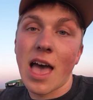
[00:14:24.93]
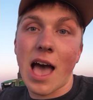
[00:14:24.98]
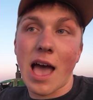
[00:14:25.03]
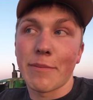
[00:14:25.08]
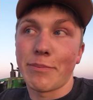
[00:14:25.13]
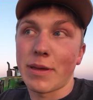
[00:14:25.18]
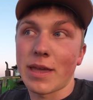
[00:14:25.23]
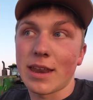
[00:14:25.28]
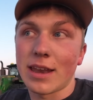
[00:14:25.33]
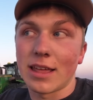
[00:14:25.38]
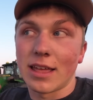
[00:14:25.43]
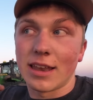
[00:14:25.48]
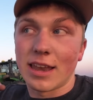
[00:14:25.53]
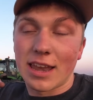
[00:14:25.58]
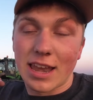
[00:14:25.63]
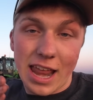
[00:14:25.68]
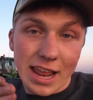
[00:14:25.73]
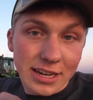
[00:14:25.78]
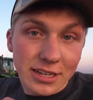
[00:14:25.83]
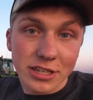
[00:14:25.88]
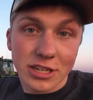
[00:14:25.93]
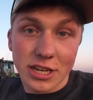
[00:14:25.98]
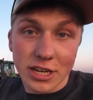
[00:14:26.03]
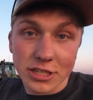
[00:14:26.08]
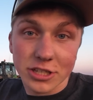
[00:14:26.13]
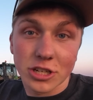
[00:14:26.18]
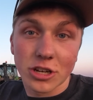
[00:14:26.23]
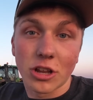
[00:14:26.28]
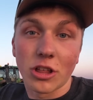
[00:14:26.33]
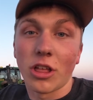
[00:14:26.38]
I paid a, an
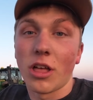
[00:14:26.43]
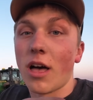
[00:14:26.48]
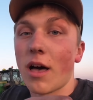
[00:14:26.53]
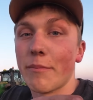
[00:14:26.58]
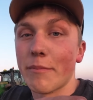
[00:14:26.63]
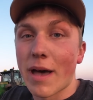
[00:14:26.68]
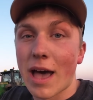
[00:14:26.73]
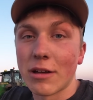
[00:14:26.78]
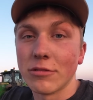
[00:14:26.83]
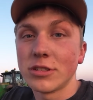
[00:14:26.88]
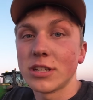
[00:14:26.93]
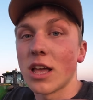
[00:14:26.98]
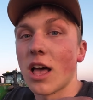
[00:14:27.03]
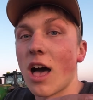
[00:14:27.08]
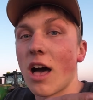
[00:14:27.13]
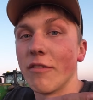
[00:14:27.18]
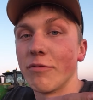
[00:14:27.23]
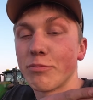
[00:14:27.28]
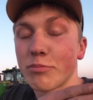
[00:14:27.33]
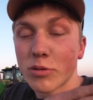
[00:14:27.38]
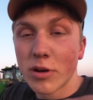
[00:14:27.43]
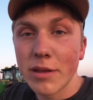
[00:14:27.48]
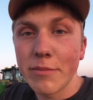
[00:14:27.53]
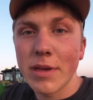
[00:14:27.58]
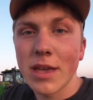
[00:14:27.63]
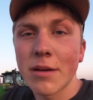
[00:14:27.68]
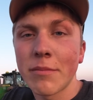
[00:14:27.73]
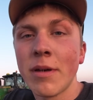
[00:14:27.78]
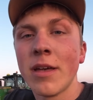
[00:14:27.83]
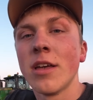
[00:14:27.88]
additional amount of
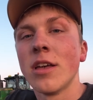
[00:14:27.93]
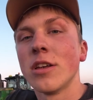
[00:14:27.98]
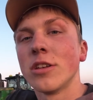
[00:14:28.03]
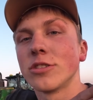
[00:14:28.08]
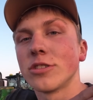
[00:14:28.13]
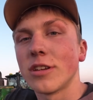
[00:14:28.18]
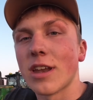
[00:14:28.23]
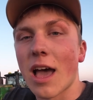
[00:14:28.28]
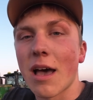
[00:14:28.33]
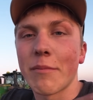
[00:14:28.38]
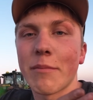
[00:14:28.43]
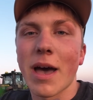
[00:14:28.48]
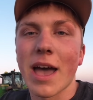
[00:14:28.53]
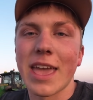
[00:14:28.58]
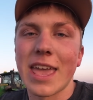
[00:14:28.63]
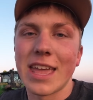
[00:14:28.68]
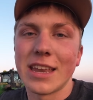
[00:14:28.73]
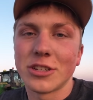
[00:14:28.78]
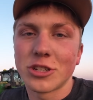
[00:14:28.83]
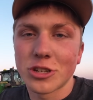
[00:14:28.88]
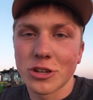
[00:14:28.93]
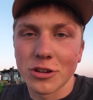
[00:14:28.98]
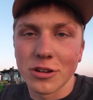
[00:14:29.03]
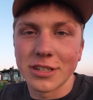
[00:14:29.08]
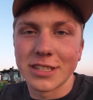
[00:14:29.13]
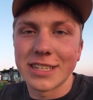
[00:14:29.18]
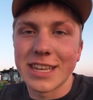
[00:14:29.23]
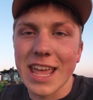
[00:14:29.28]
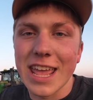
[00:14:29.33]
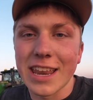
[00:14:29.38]
premium. So now my
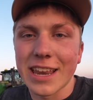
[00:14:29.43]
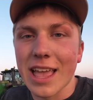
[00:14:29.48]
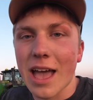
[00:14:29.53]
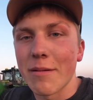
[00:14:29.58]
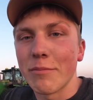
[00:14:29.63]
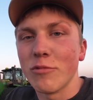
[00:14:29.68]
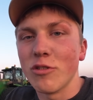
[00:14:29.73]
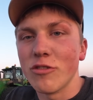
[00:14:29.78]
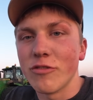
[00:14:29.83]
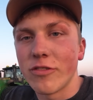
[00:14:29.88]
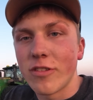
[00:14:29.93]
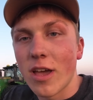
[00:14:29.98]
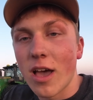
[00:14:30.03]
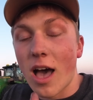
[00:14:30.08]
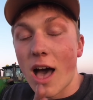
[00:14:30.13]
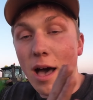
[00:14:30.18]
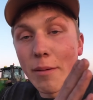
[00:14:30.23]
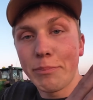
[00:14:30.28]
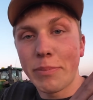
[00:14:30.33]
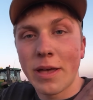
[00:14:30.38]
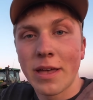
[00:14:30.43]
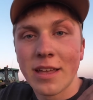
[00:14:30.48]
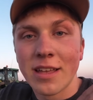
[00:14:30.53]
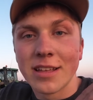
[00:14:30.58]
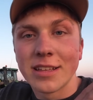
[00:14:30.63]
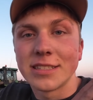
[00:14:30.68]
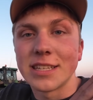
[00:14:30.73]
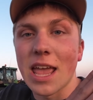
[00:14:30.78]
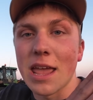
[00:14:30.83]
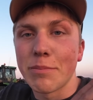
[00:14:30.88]
insurance date got moved up
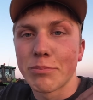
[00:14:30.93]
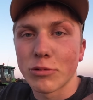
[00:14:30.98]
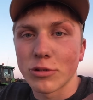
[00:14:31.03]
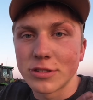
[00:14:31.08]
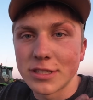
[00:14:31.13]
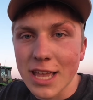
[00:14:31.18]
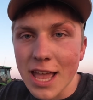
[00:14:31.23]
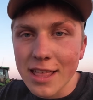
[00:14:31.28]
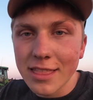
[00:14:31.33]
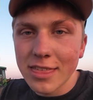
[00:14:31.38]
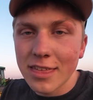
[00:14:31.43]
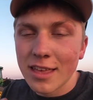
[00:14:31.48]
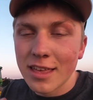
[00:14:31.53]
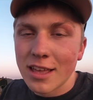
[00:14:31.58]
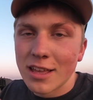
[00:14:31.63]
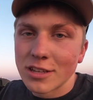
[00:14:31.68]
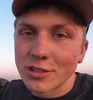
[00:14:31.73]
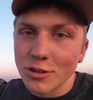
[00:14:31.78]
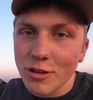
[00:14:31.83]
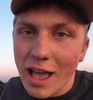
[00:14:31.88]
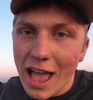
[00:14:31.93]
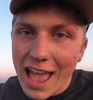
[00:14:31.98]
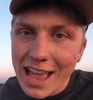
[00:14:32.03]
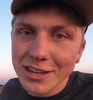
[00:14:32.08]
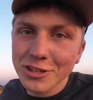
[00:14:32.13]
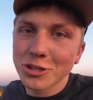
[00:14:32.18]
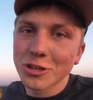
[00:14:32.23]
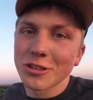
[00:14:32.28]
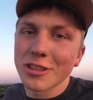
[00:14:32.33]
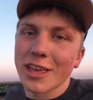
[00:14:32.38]
to April 10th. So
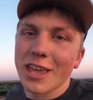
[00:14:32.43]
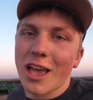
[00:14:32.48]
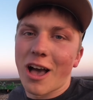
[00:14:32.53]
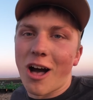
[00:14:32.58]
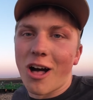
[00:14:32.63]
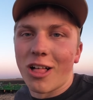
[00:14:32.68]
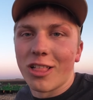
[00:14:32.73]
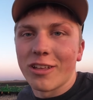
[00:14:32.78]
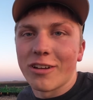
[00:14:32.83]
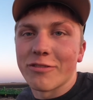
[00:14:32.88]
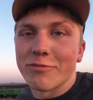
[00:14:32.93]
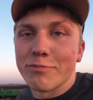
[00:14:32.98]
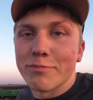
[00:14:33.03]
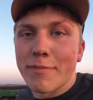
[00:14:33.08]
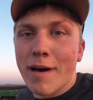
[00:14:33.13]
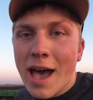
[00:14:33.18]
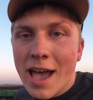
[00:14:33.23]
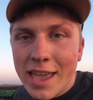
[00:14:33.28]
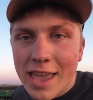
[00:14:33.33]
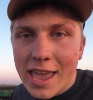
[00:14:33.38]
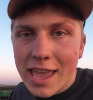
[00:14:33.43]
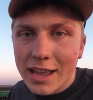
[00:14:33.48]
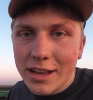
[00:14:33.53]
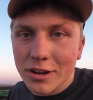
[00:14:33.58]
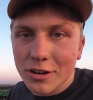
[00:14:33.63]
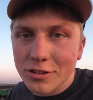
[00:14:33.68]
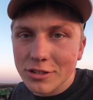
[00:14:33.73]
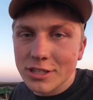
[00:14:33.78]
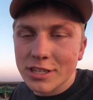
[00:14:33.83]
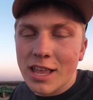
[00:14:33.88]
actually all of my
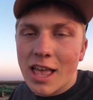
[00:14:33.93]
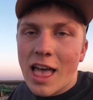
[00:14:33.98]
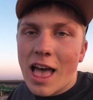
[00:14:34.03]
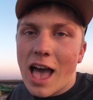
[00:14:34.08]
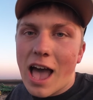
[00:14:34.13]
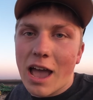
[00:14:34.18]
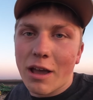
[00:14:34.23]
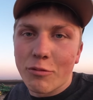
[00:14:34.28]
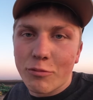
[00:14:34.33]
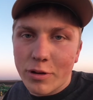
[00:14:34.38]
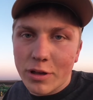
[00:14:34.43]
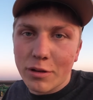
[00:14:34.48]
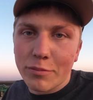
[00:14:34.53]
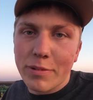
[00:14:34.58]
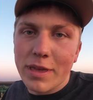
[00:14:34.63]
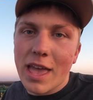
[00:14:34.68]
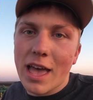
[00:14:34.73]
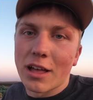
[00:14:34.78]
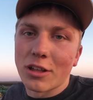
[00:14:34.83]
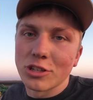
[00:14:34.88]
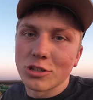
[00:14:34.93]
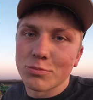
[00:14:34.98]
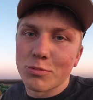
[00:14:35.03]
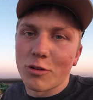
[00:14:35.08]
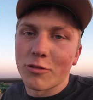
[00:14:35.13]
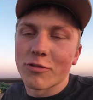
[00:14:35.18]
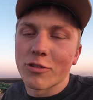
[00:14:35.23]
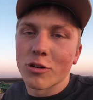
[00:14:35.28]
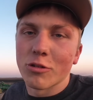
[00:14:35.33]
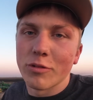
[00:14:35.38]
acres, I will be eligible
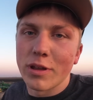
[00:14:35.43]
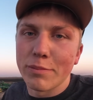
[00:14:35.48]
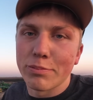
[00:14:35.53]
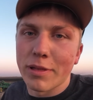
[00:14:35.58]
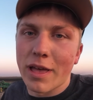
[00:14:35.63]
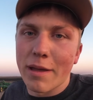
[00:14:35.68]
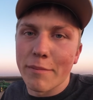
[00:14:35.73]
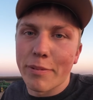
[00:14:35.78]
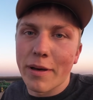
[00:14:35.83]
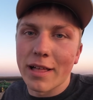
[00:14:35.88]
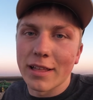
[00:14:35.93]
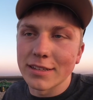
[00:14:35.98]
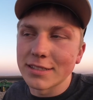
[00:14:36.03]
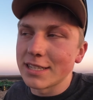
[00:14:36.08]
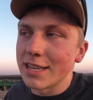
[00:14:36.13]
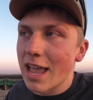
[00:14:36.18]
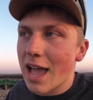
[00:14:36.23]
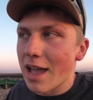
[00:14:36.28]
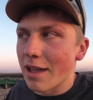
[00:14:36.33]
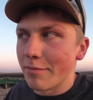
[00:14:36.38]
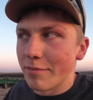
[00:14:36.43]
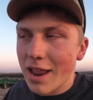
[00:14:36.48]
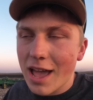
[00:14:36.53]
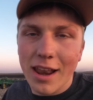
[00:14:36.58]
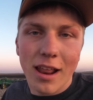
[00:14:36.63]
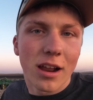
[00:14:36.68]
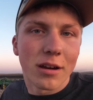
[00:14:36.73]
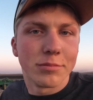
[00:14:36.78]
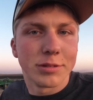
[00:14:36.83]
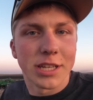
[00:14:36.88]
for a replant policy. I'm
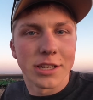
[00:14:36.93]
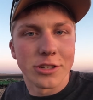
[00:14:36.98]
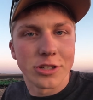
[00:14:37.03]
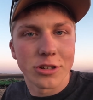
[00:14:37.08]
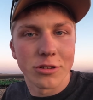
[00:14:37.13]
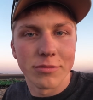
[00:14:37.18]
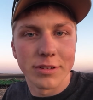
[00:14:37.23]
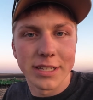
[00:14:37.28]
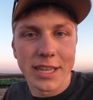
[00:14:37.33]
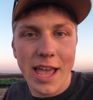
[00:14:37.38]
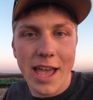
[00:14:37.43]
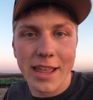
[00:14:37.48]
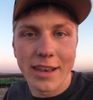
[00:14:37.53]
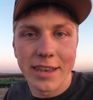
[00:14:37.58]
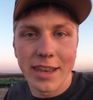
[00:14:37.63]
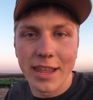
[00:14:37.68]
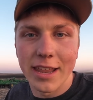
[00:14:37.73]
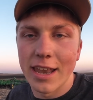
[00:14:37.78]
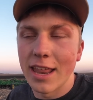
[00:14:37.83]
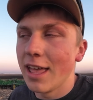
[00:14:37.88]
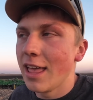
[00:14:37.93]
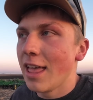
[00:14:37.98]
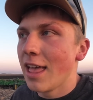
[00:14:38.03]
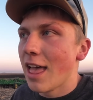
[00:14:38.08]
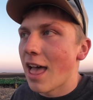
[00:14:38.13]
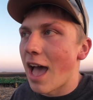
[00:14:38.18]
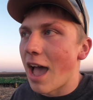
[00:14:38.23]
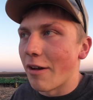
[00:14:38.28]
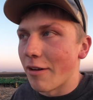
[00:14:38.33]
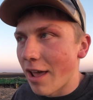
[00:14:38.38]
not 100% sure what dad did.
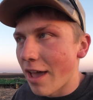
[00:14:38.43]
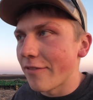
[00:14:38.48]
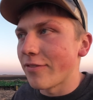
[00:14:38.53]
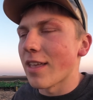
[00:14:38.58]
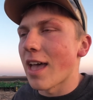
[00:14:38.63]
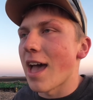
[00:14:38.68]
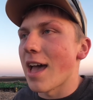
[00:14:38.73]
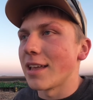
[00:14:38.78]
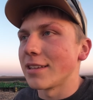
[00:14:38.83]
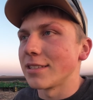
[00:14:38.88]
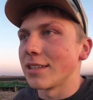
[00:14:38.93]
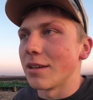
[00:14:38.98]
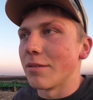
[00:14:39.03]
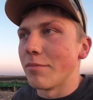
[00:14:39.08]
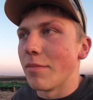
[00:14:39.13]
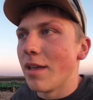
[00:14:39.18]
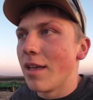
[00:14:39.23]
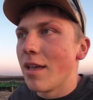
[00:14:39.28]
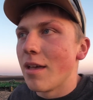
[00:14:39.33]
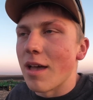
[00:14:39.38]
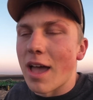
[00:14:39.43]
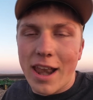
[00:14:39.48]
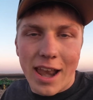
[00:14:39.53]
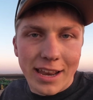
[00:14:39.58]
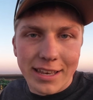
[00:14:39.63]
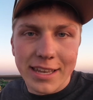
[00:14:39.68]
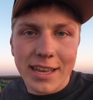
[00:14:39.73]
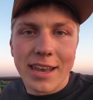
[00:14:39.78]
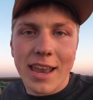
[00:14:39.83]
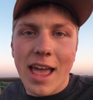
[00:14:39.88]
I would have to ask him and I
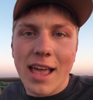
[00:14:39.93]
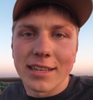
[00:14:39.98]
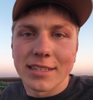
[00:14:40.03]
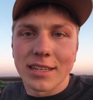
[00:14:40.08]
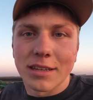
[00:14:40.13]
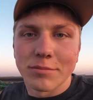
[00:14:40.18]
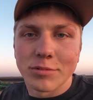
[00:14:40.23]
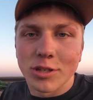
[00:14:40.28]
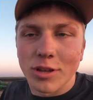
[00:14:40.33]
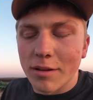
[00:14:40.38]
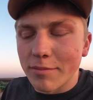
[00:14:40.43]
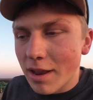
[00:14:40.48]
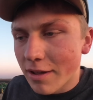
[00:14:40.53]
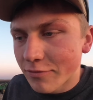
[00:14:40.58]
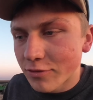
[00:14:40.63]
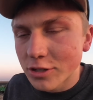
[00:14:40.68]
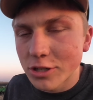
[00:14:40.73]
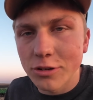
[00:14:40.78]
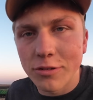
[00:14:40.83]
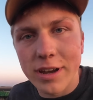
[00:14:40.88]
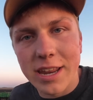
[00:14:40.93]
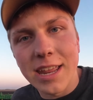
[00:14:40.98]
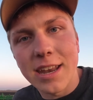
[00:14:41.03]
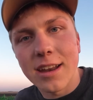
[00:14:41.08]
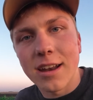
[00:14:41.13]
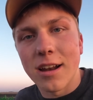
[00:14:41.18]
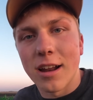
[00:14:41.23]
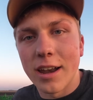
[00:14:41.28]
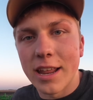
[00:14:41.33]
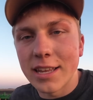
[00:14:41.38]
didn't ask him, so I'm not for sure what he
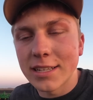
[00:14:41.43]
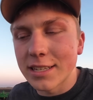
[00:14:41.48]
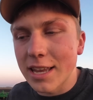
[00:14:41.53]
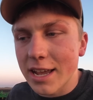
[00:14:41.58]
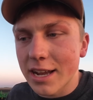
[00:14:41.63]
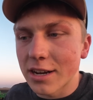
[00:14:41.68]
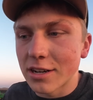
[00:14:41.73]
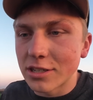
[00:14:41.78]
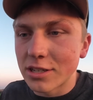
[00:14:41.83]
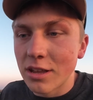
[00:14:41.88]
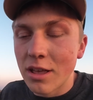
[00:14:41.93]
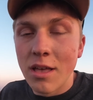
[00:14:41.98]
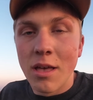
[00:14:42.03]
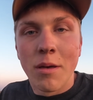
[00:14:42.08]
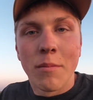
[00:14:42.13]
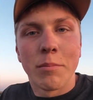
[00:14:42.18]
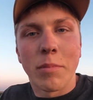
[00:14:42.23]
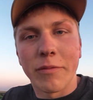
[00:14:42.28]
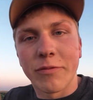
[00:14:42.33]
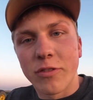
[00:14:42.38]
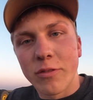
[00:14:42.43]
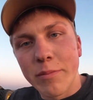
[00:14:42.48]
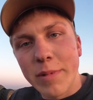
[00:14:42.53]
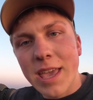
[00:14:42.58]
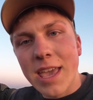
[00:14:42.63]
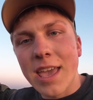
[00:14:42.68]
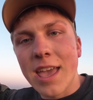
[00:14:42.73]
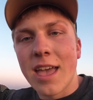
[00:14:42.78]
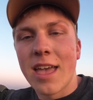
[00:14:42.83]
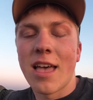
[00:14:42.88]
did on his acres. But for
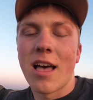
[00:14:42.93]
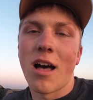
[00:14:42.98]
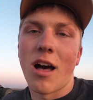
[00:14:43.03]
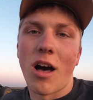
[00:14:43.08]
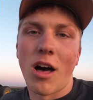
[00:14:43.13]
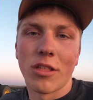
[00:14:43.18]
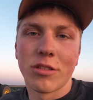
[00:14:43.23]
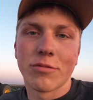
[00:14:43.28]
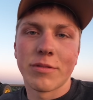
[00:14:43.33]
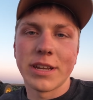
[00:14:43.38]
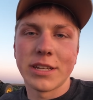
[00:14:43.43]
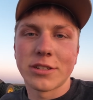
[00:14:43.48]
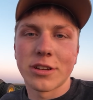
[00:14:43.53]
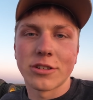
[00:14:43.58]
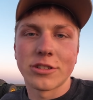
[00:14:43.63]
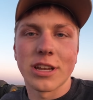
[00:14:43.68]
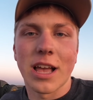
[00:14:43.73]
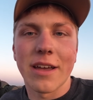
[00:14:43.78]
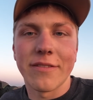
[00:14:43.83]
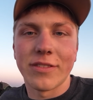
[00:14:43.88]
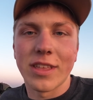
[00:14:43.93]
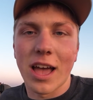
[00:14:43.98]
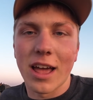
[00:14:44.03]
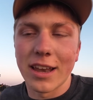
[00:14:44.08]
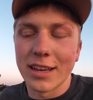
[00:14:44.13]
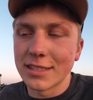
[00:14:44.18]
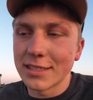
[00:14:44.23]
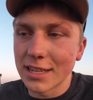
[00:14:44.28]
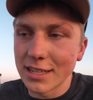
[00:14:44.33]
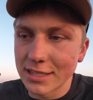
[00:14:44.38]
me, all the research I've
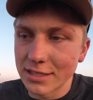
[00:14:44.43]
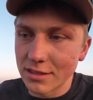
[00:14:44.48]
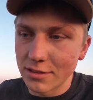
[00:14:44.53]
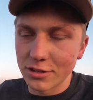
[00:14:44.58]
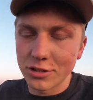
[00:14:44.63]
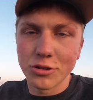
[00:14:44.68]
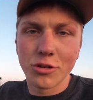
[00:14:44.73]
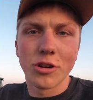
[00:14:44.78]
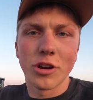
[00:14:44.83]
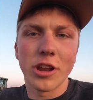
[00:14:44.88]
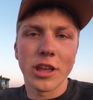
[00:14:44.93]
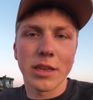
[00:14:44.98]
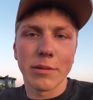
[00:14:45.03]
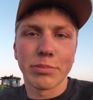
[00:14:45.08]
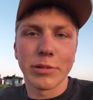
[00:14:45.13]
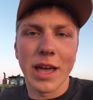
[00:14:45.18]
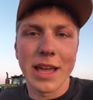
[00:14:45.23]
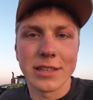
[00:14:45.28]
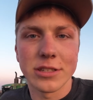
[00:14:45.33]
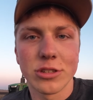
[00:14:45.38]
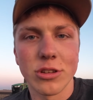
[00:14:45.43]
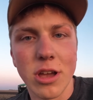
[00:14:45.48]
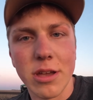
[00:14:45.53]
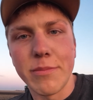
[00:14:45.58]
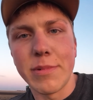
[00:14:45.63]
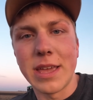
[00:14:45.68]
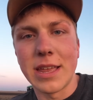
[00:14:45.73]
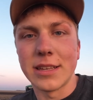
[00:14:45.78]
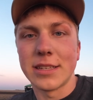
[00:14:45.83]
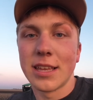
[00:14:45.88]
done, it says the sooner you can plant
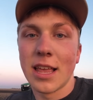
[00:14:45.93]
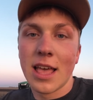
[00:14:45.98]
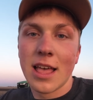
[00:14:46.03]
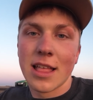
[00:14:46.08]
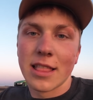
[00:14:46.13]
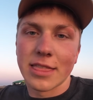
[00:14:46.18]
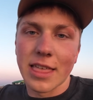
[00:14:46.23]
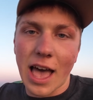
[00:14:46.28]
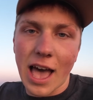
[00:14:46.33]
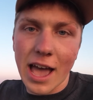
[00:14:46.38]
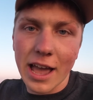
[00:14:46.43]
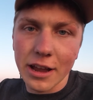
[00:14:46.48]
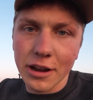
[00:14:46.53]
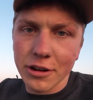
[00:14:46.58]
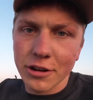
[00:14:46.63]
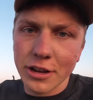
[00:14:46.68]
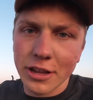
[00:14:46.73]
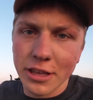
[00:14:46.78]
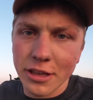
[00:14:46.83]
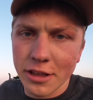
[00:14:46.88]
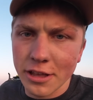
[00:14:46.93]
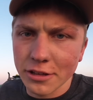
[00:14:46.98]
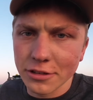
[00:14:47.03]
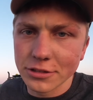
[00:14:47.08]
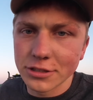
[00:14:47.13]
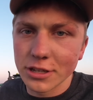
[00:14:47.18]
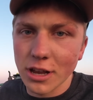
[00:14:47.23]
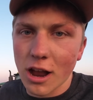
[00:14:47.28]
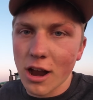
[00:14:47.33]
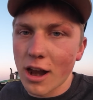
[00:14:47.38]
soybeans, the higher your
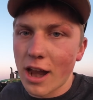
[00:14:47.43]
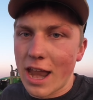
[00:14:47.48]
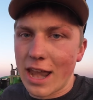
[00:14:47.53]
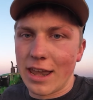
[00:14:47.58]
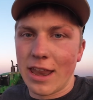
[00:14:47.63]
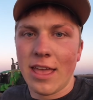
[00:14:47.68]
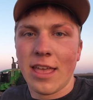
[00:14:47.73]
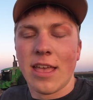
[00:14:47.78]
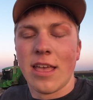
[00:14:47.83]
yields are, and